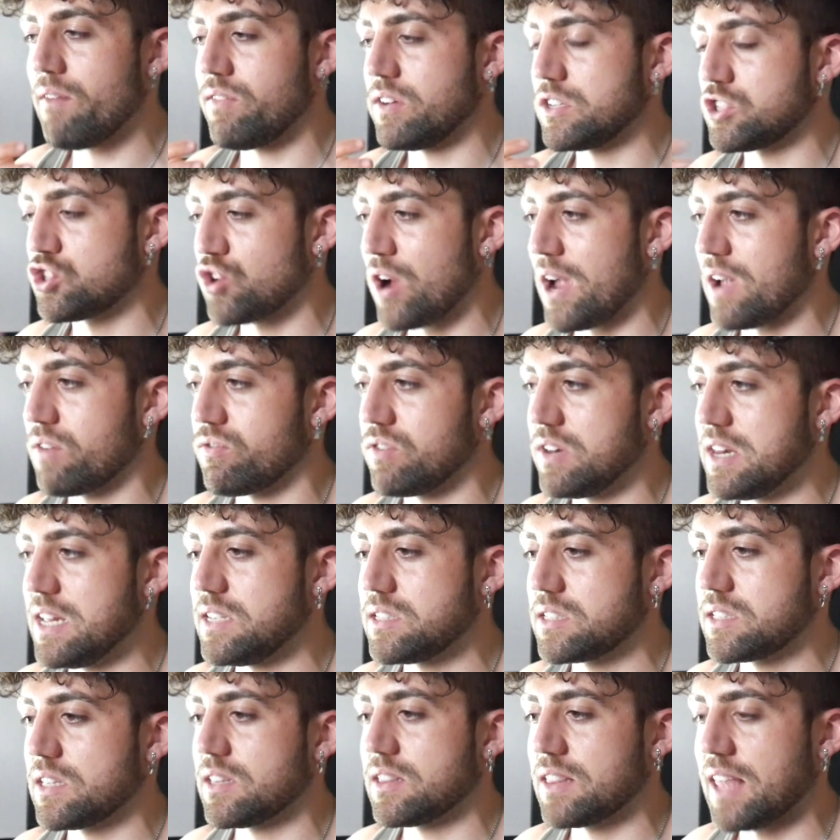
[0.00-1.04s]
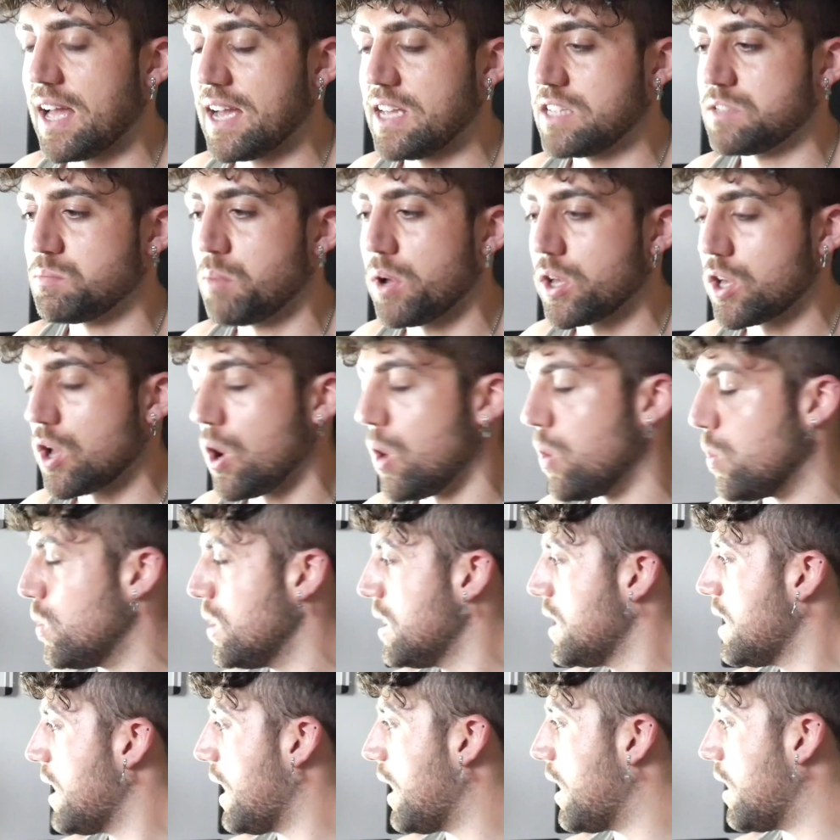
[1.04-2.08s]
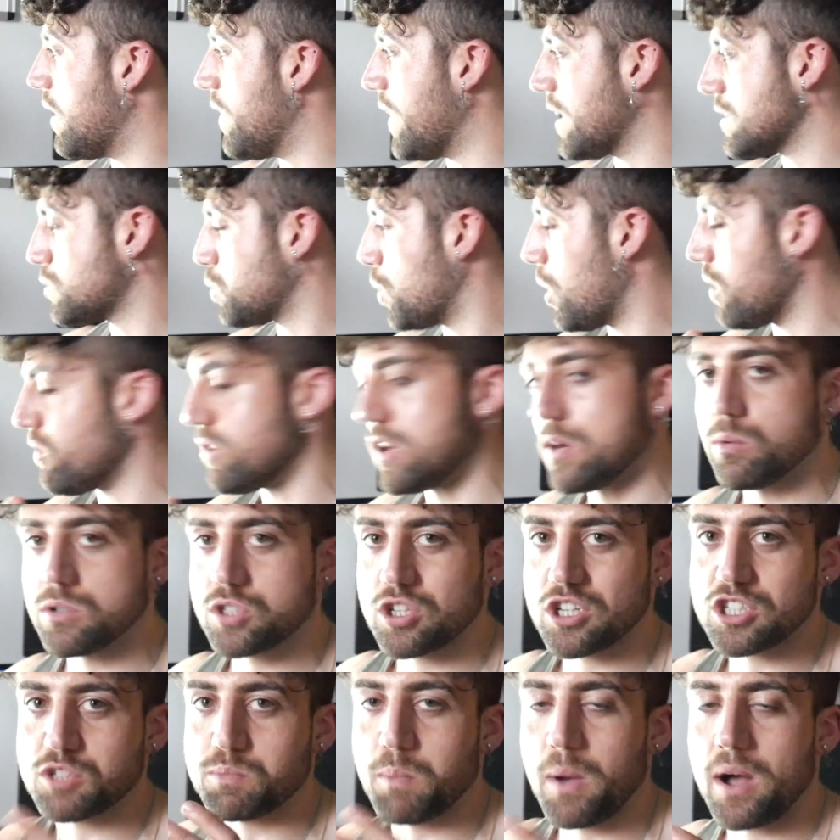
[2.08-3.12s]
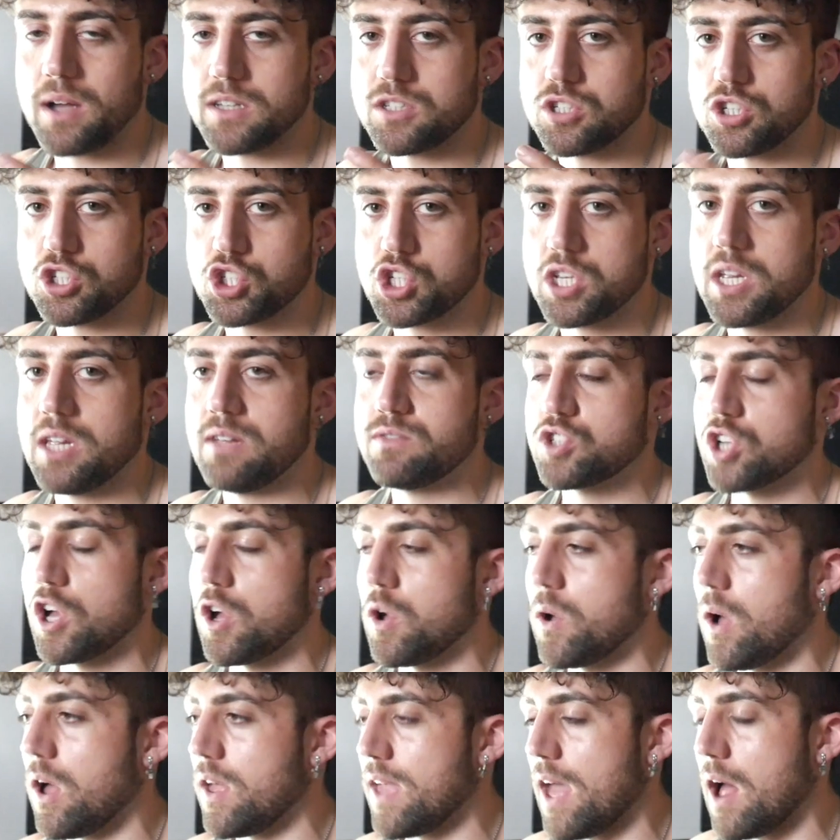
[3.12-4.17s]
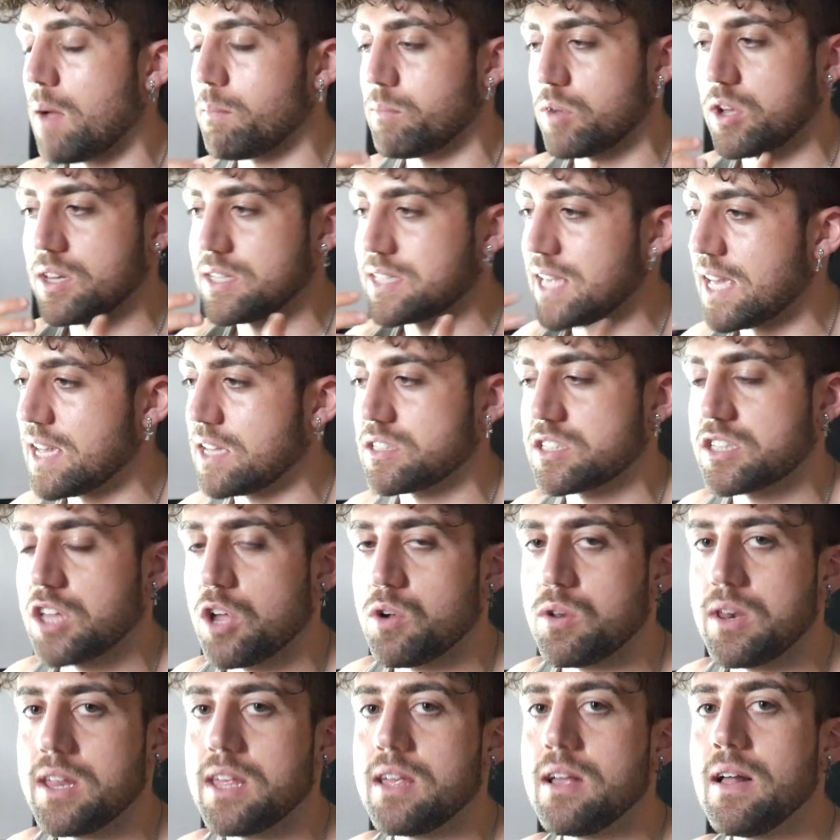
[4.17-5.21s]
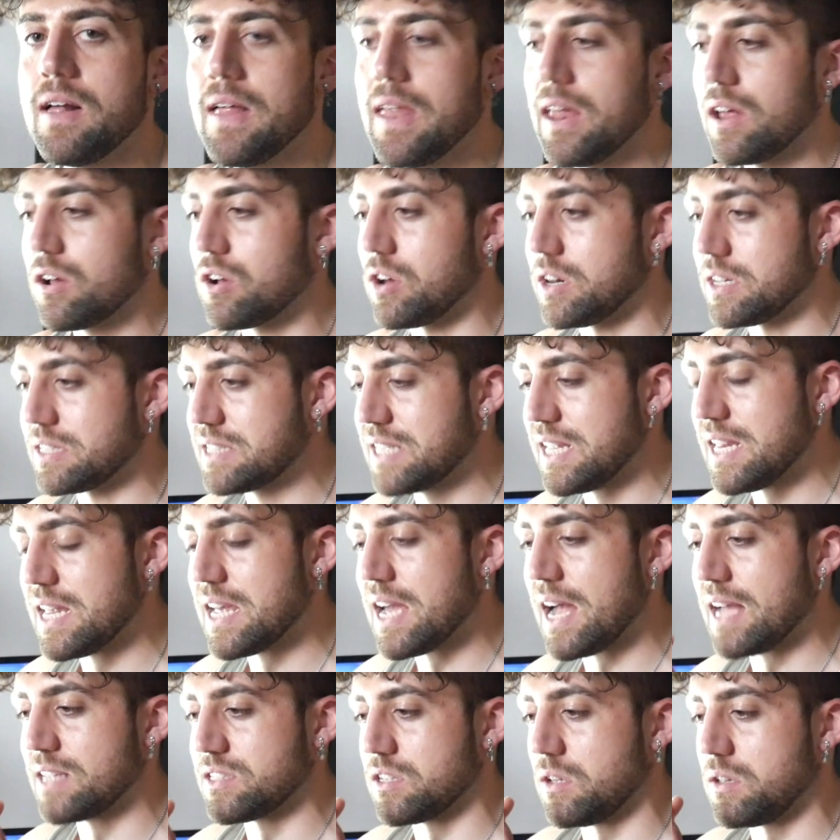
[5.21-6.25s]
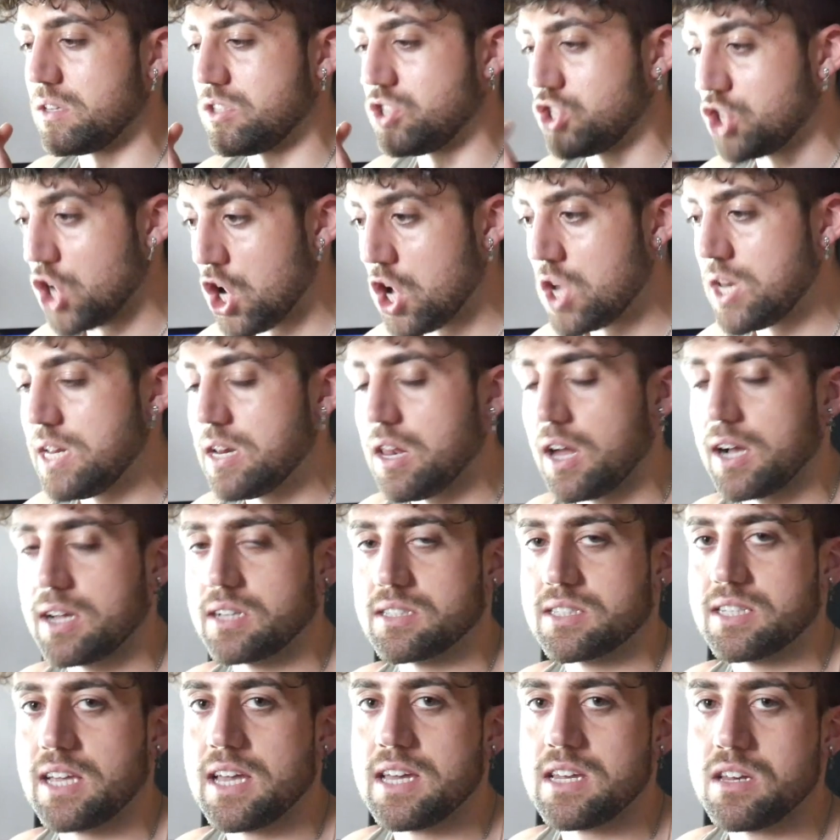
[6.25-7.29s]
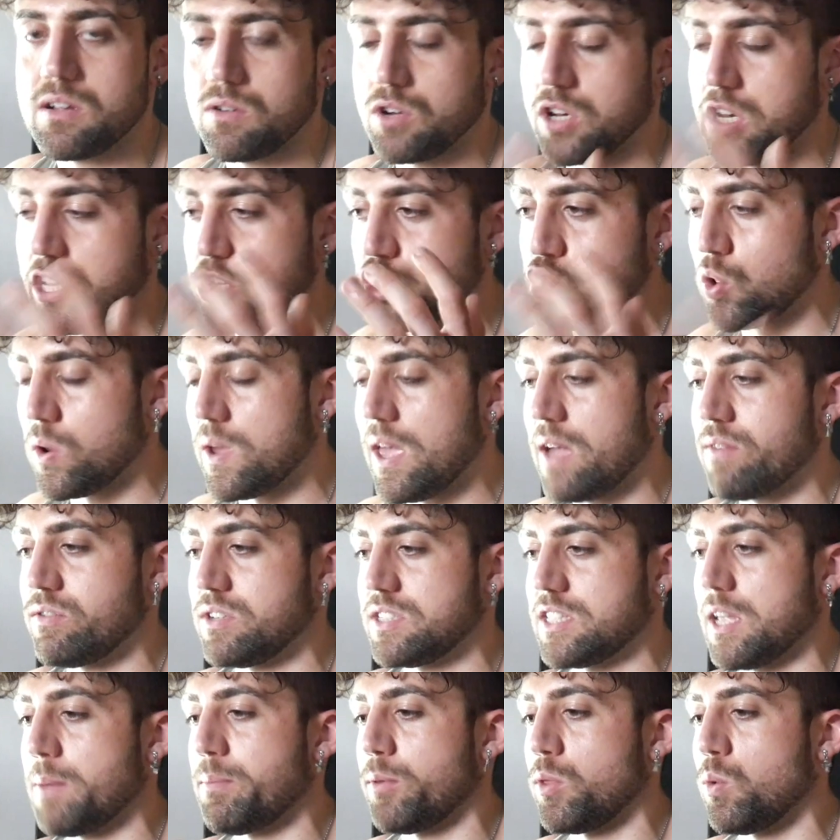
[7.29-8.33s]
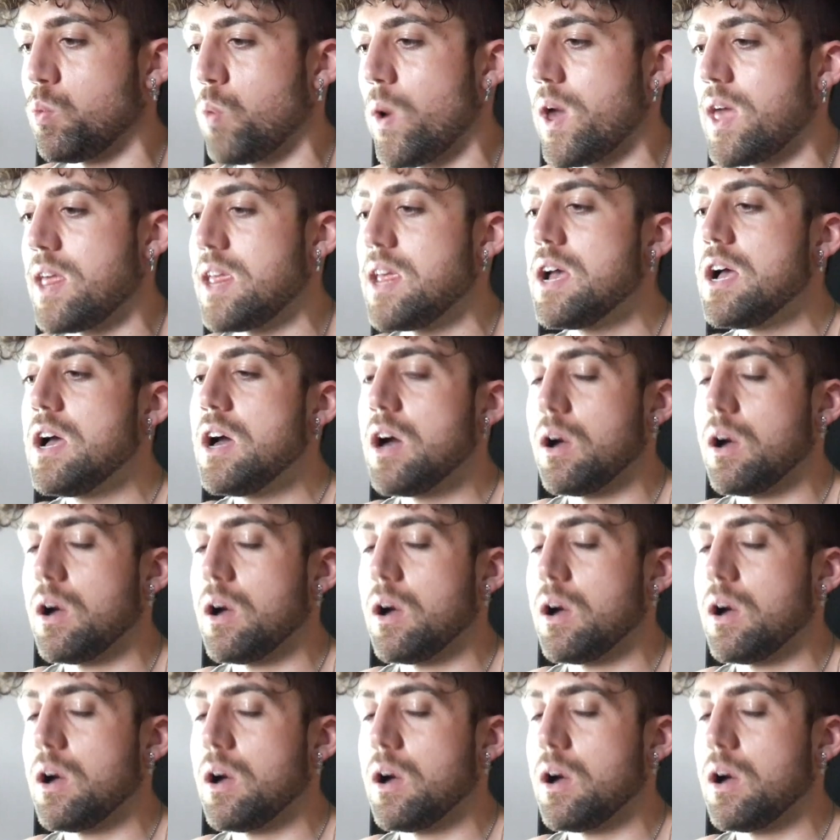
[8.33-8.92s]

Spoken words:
a track released. That is my goal, and that's what I really want to aspire to achieve. So yeah, I'm going to take it slowly. I'm going to see it as a journey. Like I said, I'm going to enjoy every step of the way.